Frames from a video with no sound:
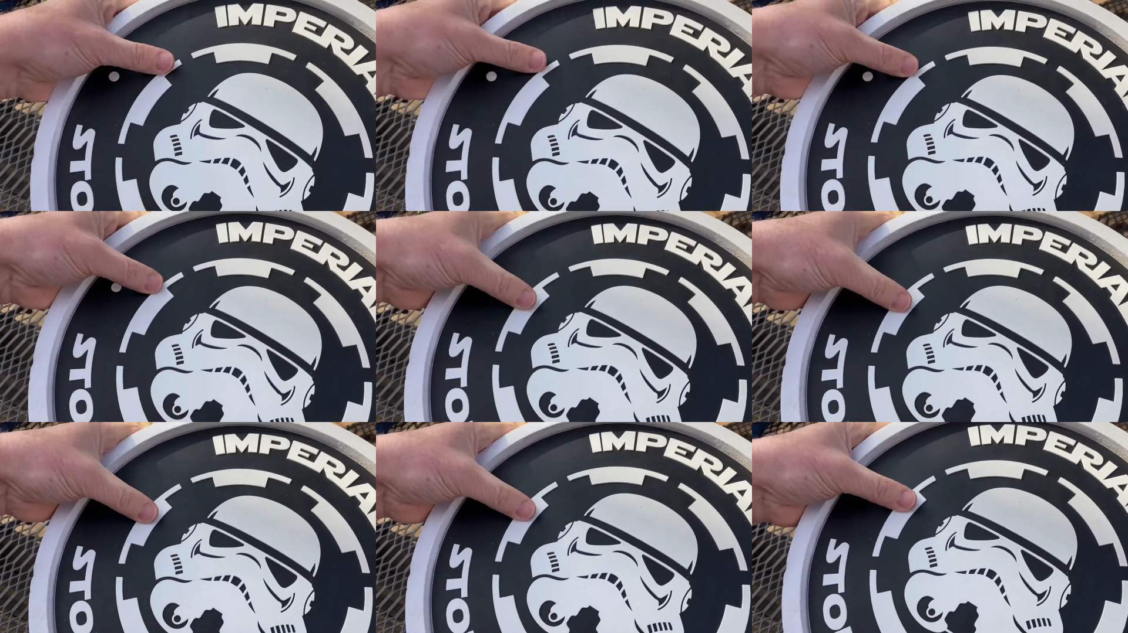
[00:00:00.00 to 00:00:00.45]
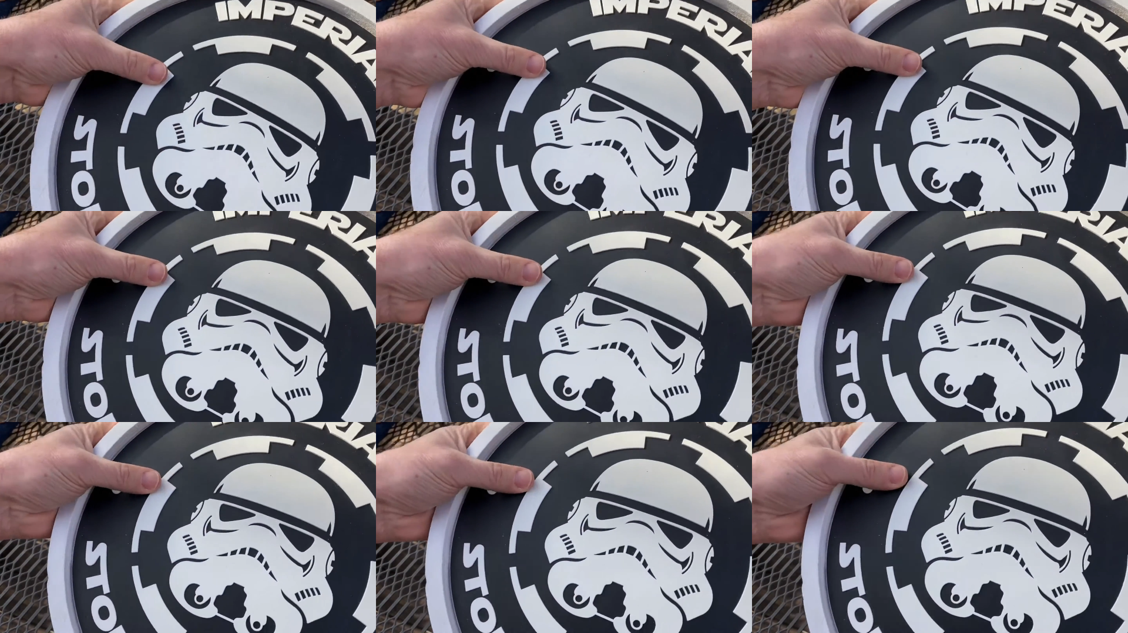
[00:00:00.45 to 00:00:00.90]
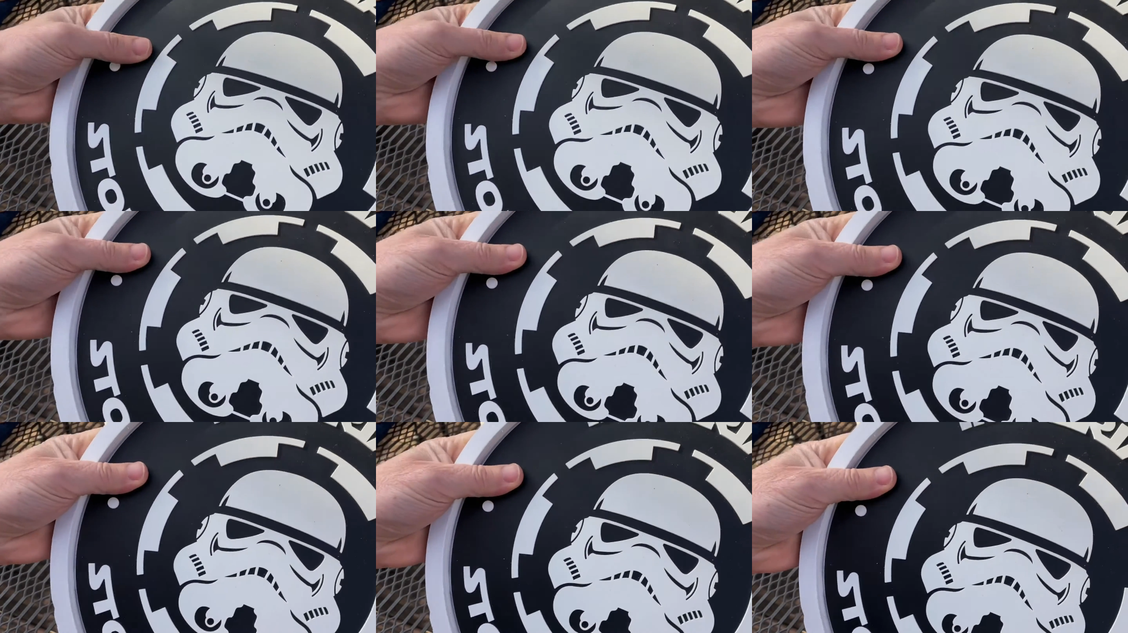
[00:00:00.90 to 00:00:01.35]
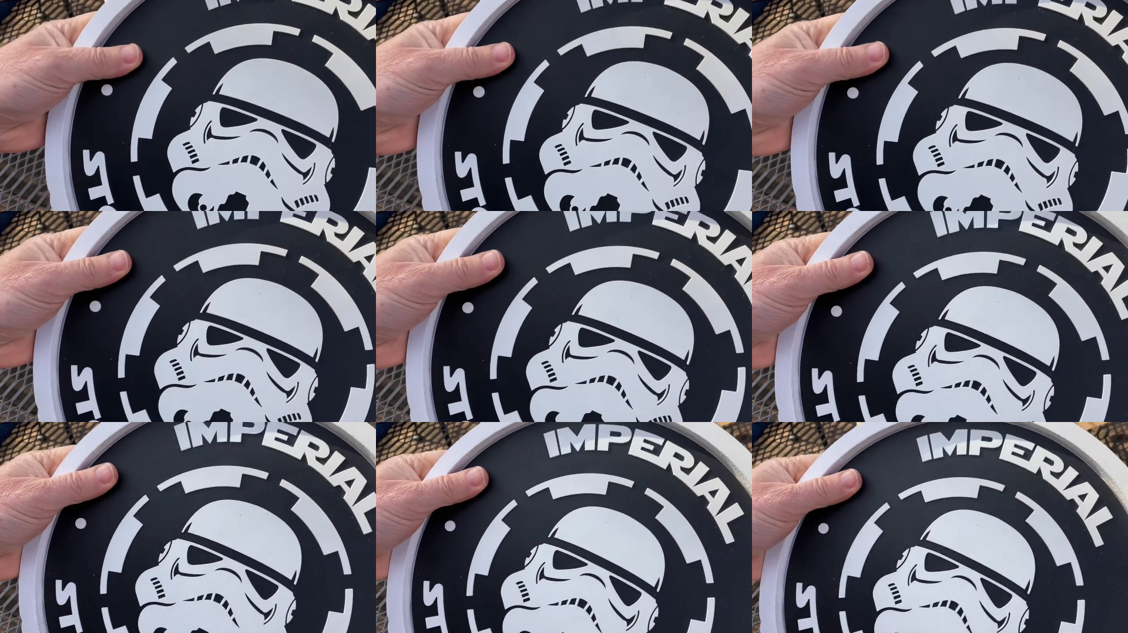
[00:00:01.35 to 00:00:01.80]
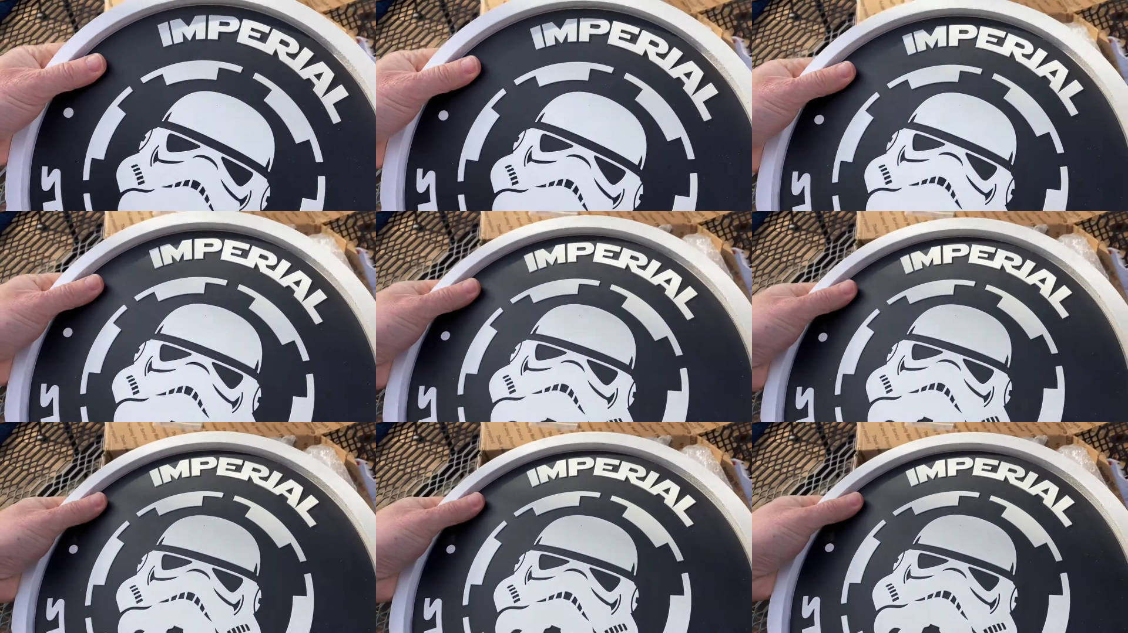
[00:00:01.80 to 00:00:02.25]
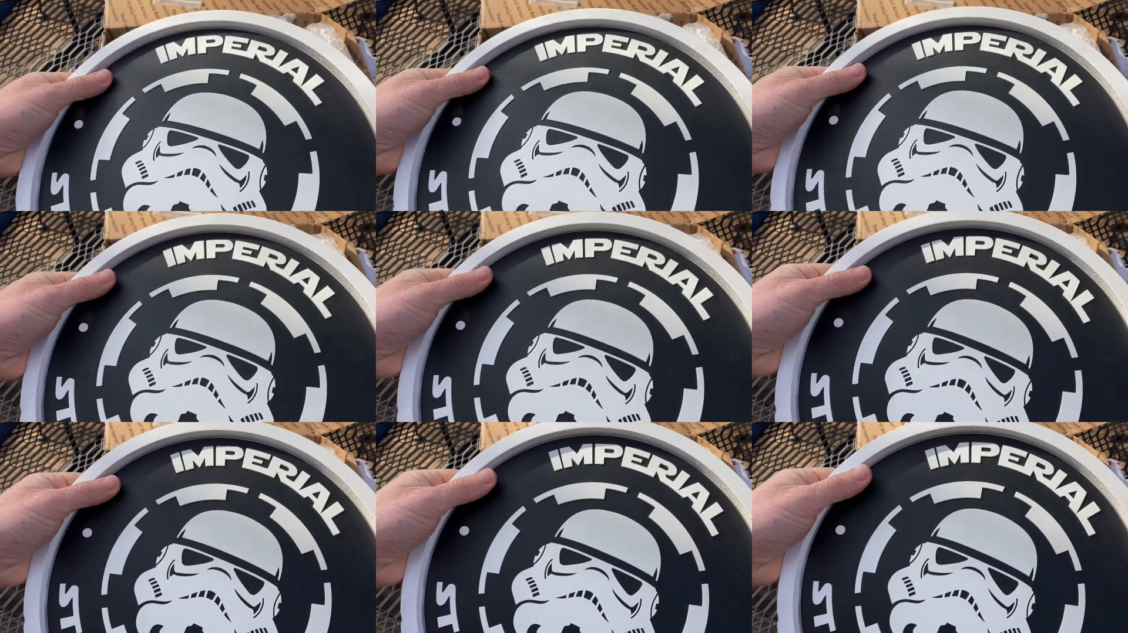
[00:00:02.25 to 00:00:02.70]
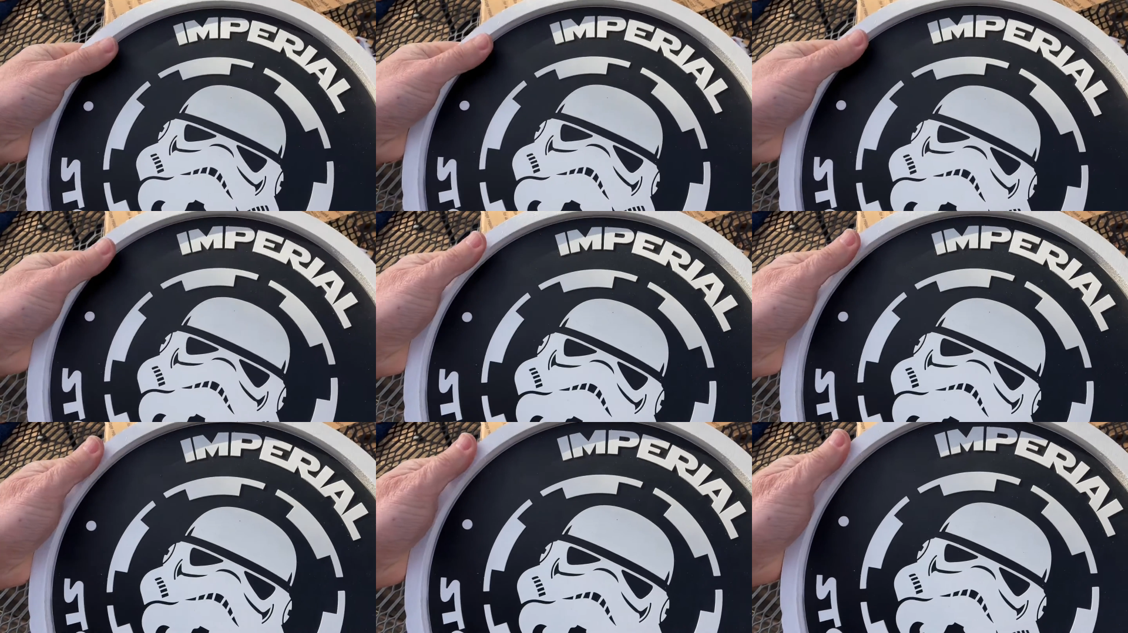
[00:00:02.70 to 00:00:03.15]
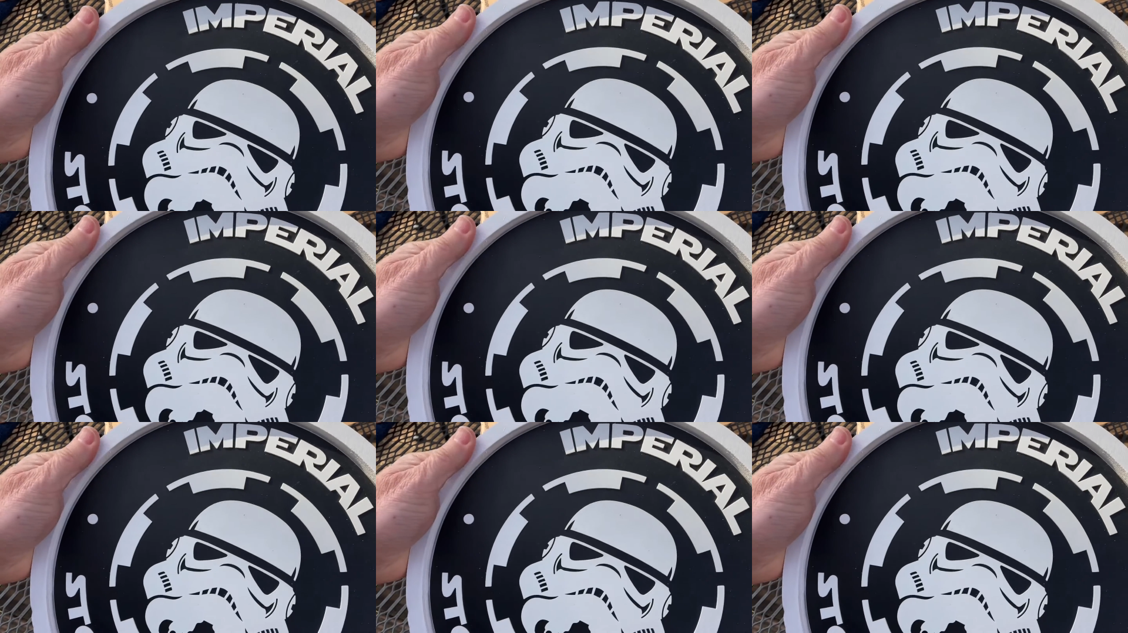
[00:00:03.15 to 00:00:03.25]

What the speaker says: Nobody's mouth can be seen.